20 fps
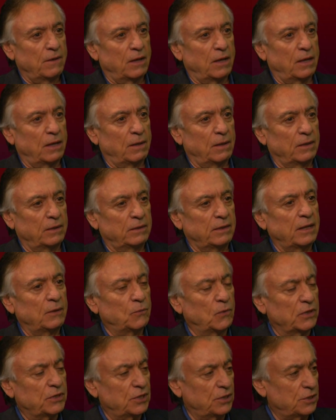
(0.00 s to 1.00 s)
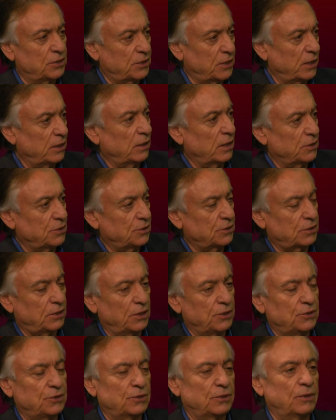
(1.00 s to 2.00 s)
uh, and then went to the state
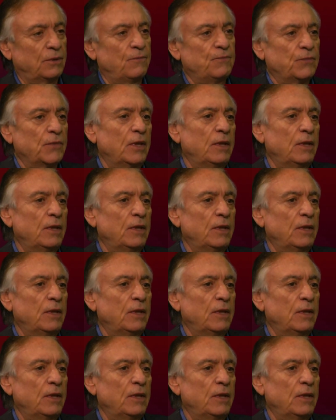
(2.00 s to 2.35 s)
legislature.